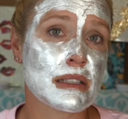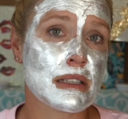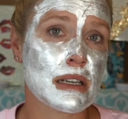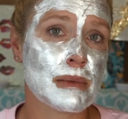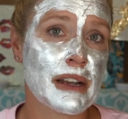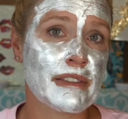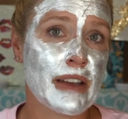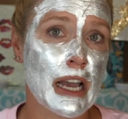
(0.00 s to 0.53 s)
side of
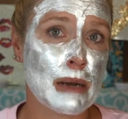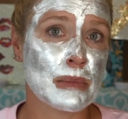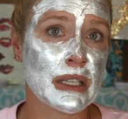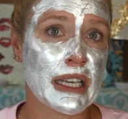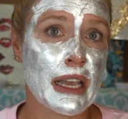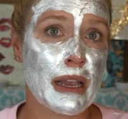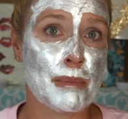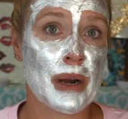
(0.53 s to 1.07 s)
my
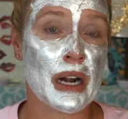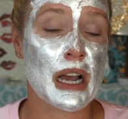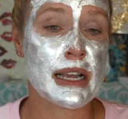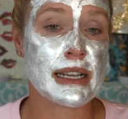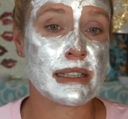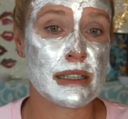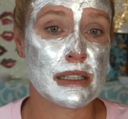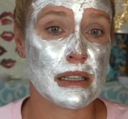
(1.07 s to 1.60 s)
family, but I
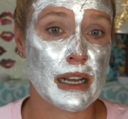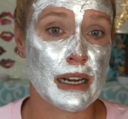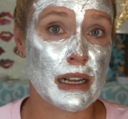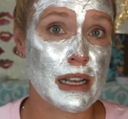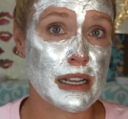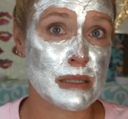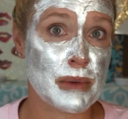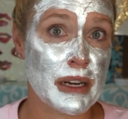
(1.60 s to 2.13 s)
still
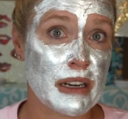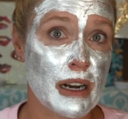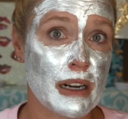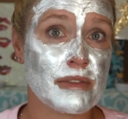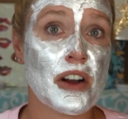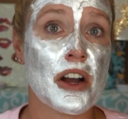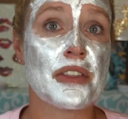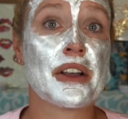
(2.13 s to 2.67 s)
idolize my
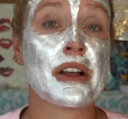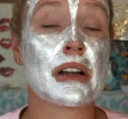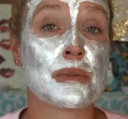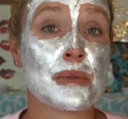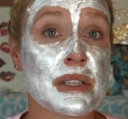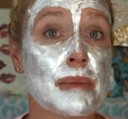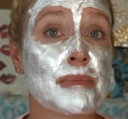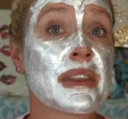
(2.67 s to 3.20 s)
grandfather, and it
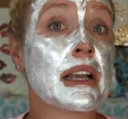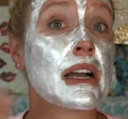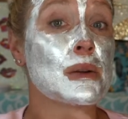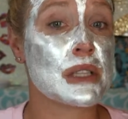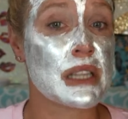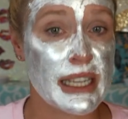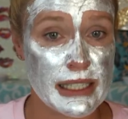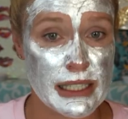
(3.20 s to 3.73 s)
was something I
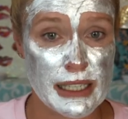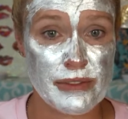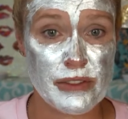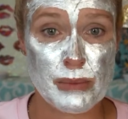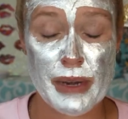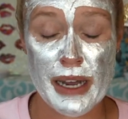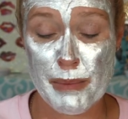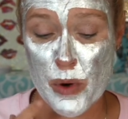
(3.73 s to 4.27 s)
would like to give
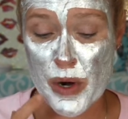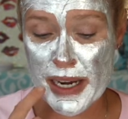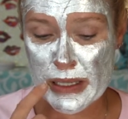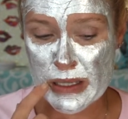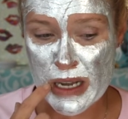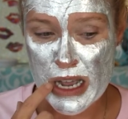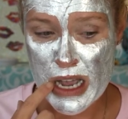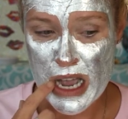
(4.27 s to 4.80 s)
to my
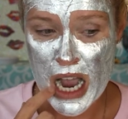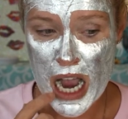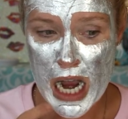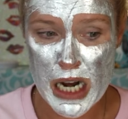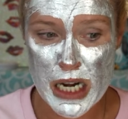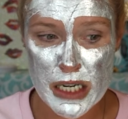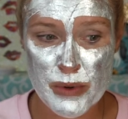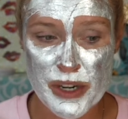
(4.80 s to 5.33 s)
boys.
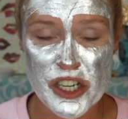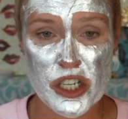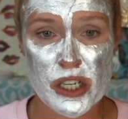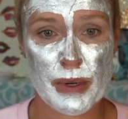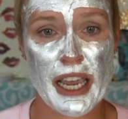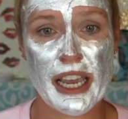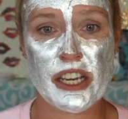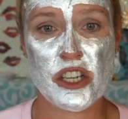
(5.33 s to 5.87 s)
To
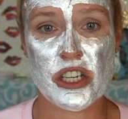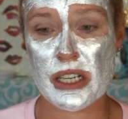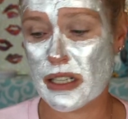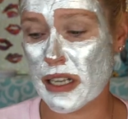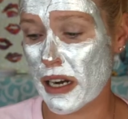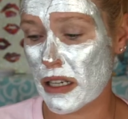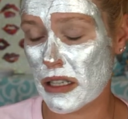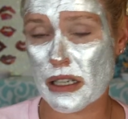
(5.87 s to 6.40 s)
which case she
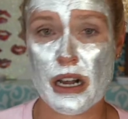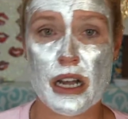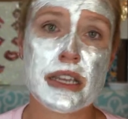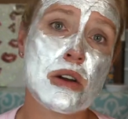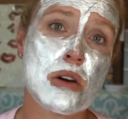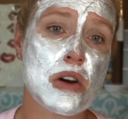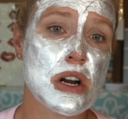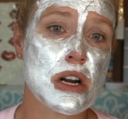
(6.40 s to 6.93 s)
said, It's not
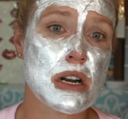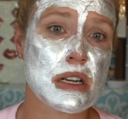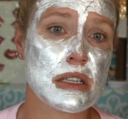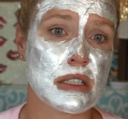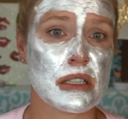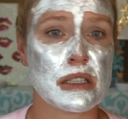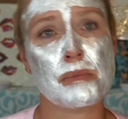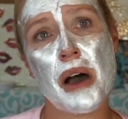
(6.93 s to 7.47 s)

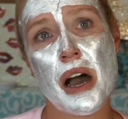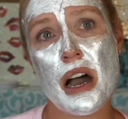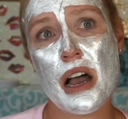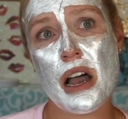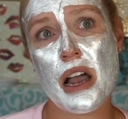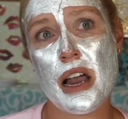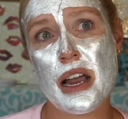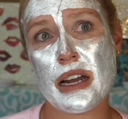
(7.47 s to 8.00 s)
yours, it's
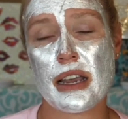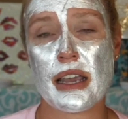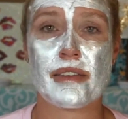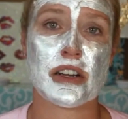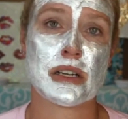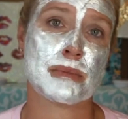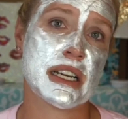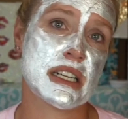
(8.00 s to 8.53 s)
mine. I gave
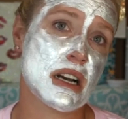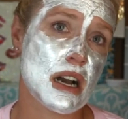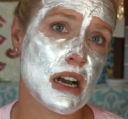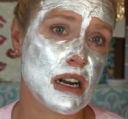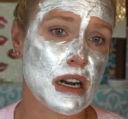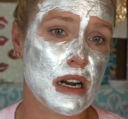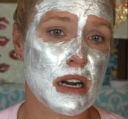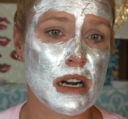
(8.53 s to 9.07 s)
it to my
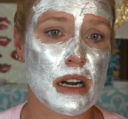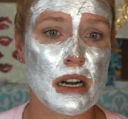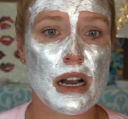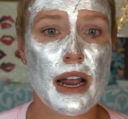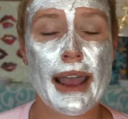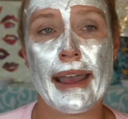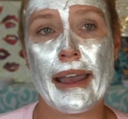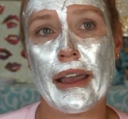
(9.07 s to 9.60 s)
daughter.
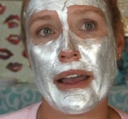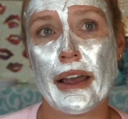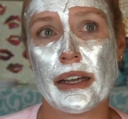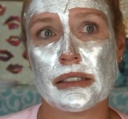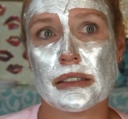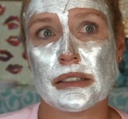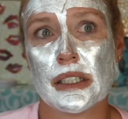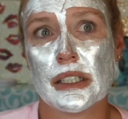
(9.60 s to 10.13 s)

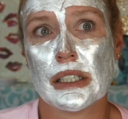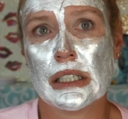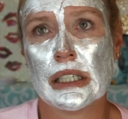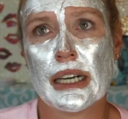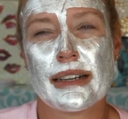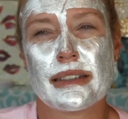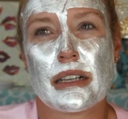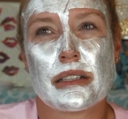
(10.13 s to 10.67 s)
And
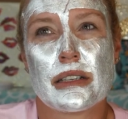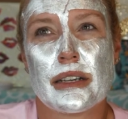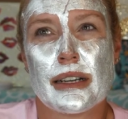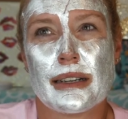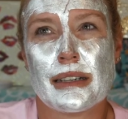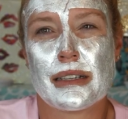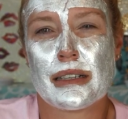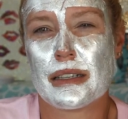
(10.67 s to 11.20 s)
I said, So you're
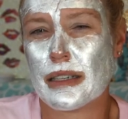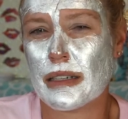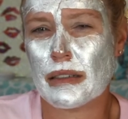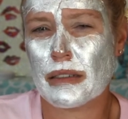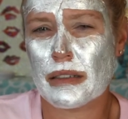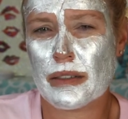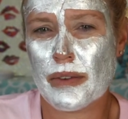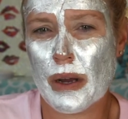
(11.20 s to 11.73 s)
going to steal
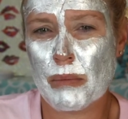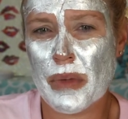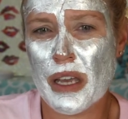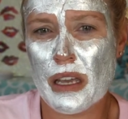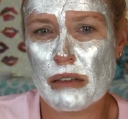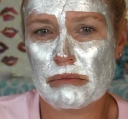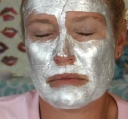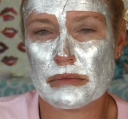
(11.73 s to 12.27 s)
this from
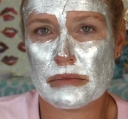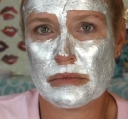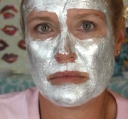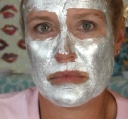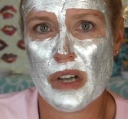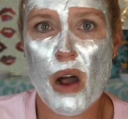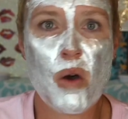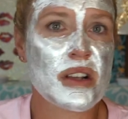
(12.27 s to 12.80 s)
me?
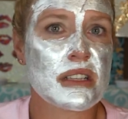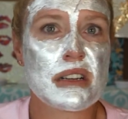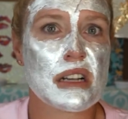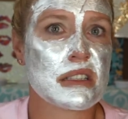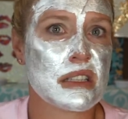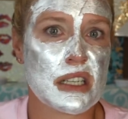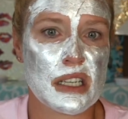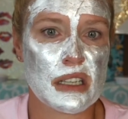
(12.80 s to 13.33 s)
Oh, it's
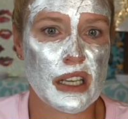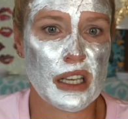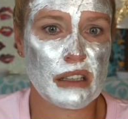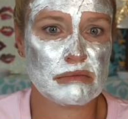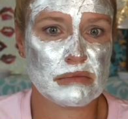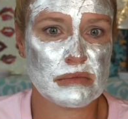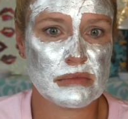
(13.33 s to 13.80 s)
not stealing.